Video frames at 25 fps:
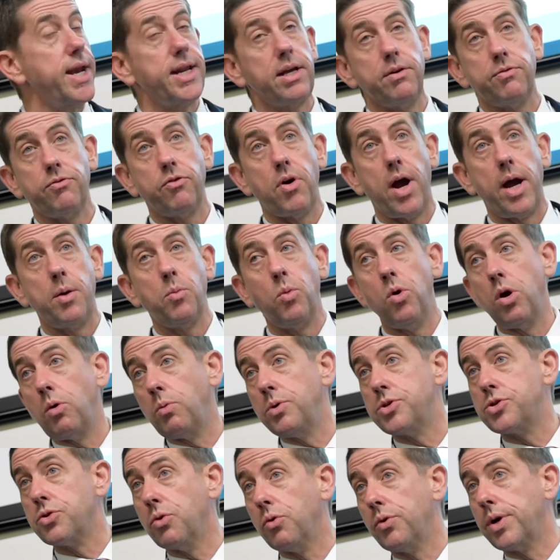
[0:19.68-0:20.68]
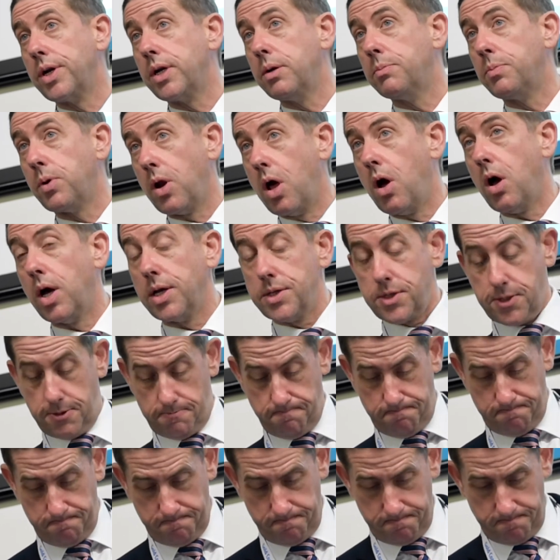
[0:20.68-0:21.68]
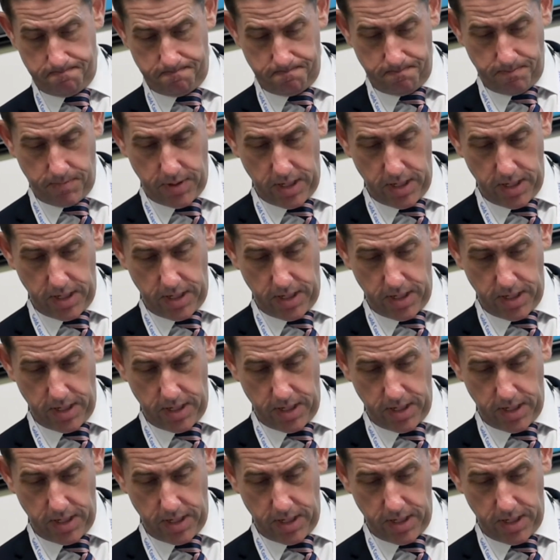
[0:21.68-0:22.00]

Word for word: speakers such as the Health Minister, we've